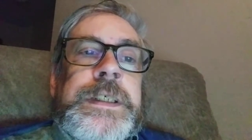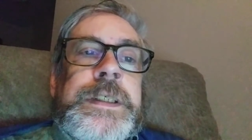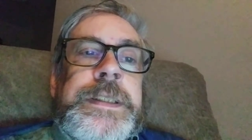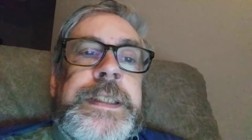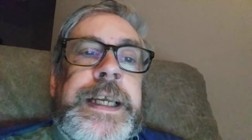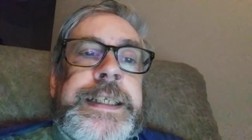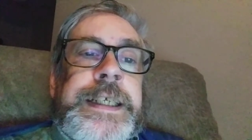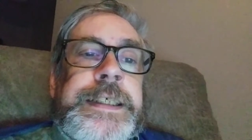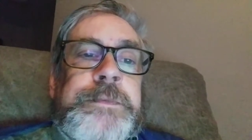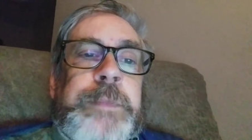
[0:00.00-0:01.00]
that
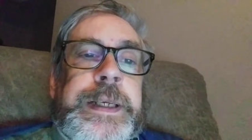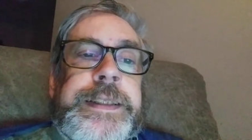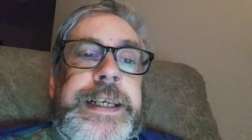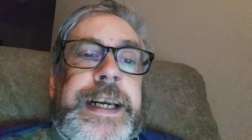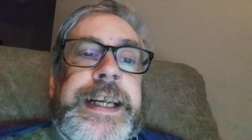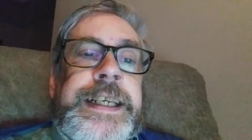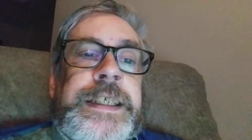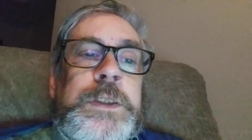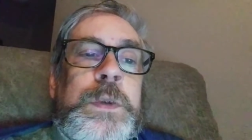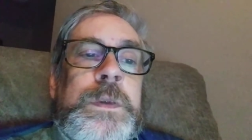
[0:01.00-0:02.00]
doesn't mean that
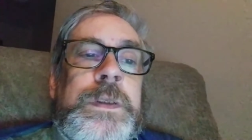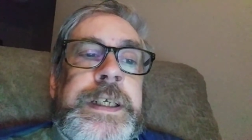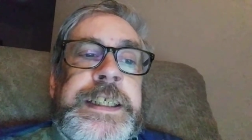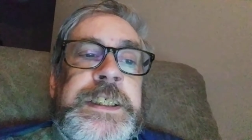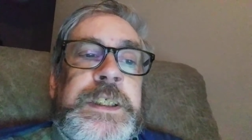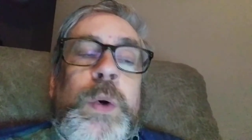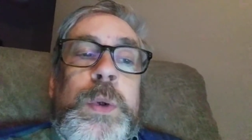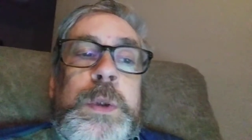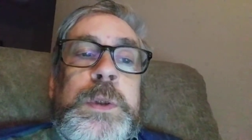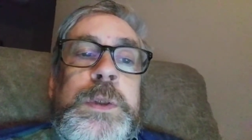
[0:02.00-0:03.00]
I t-
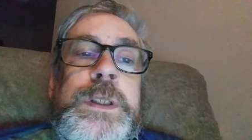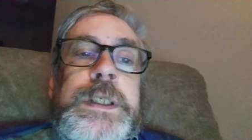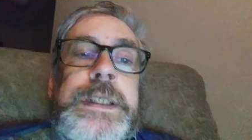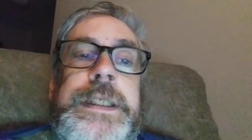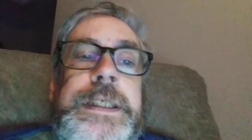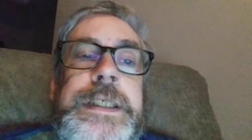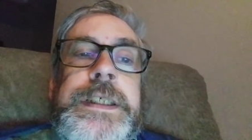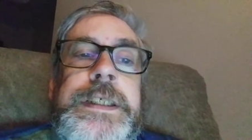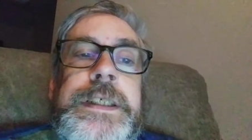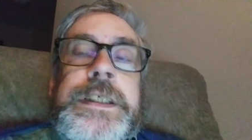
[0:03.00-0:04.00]
ignore
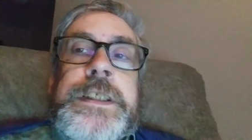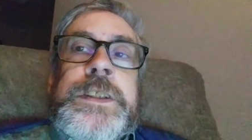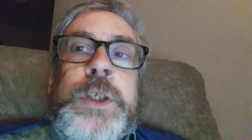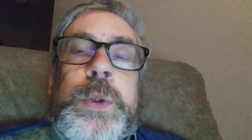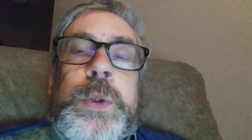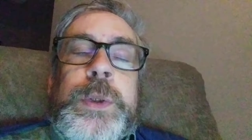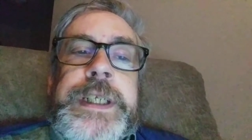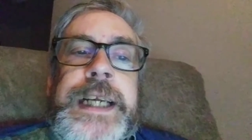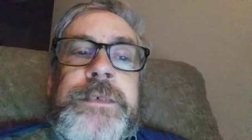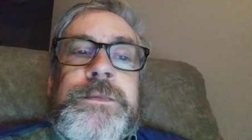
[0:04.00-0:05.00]
newer
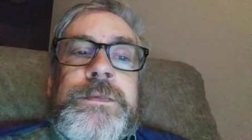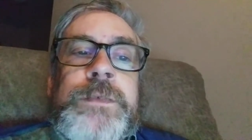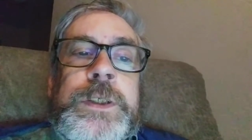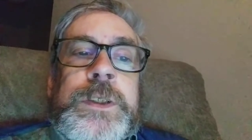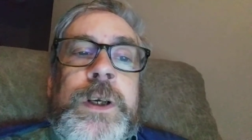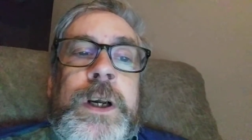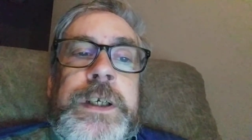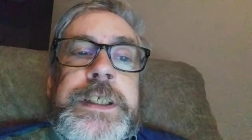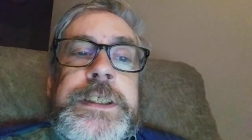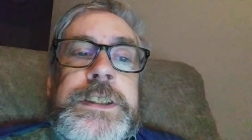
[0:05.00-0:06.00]
type or er,
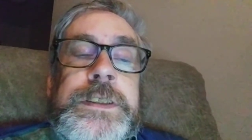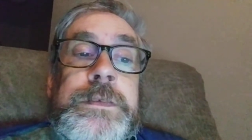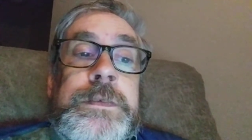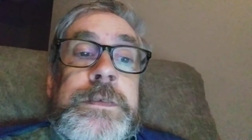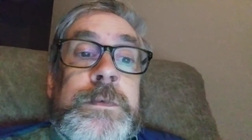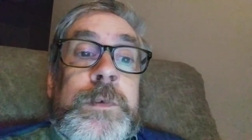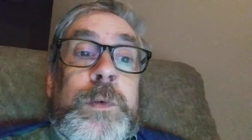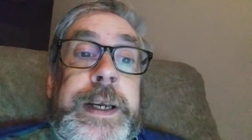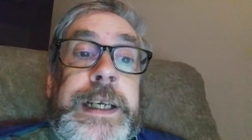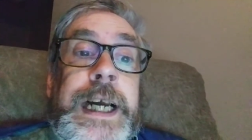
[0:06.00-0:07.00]
artists and
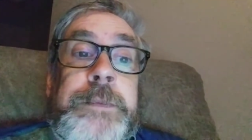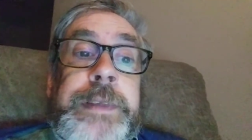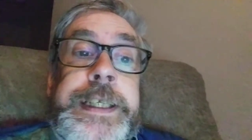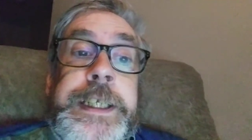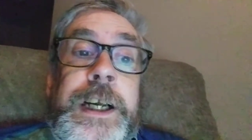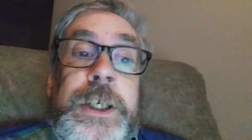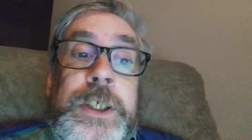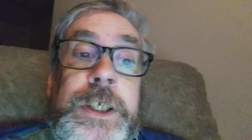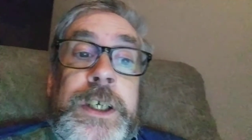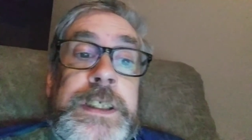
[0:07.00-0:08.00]
quite commonly
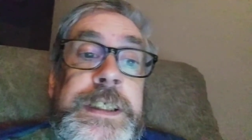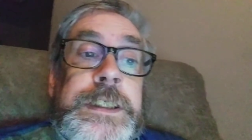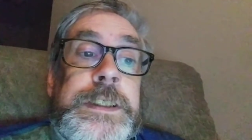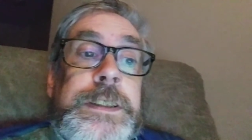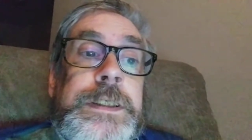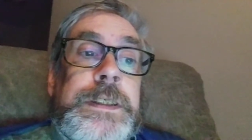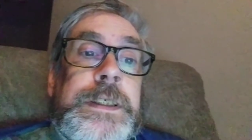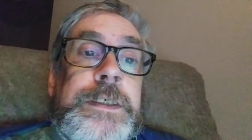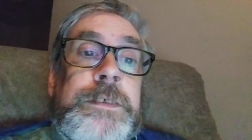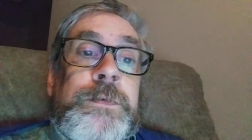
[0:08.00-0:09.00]
younger artists.
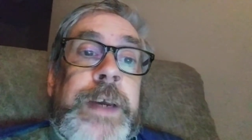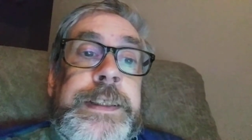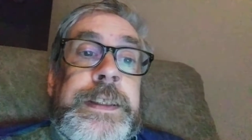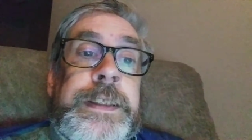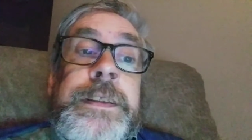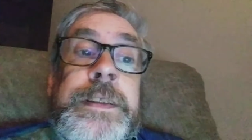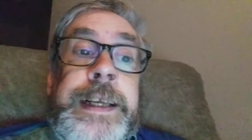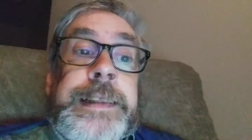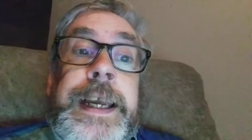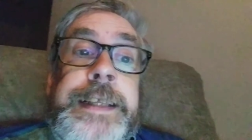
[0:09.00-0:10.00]
In fact,
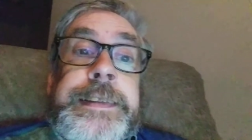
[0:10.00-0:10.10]
I'd like